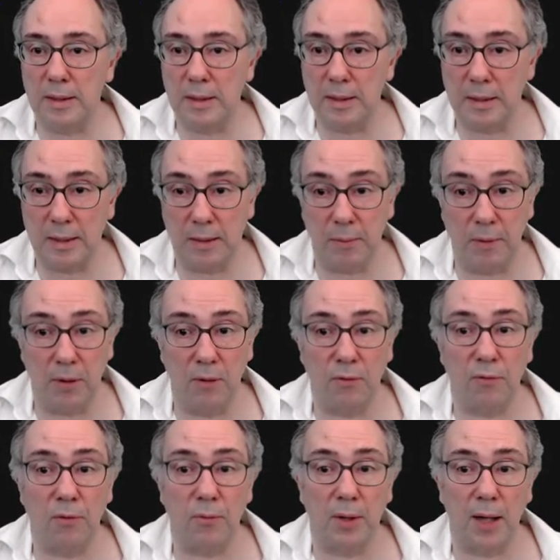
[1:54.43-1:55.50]
the video
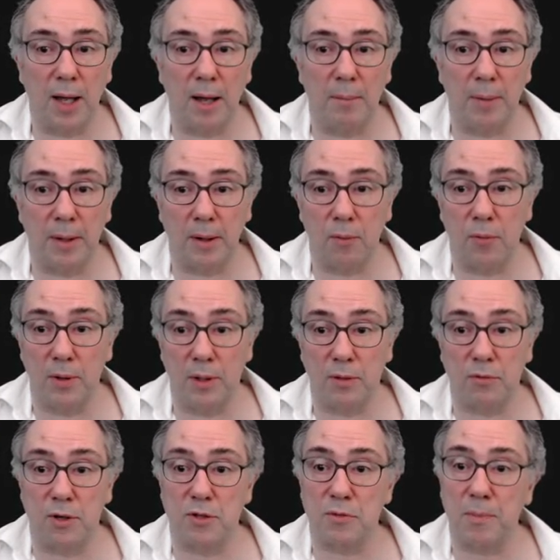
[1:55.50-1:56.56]
from the camera with the
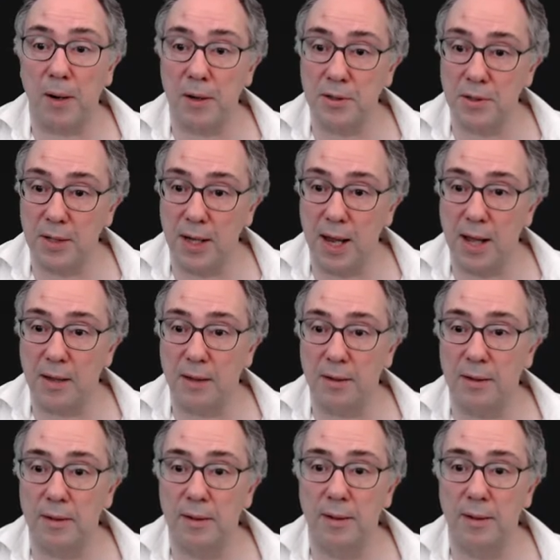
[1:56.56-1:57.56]
transparency added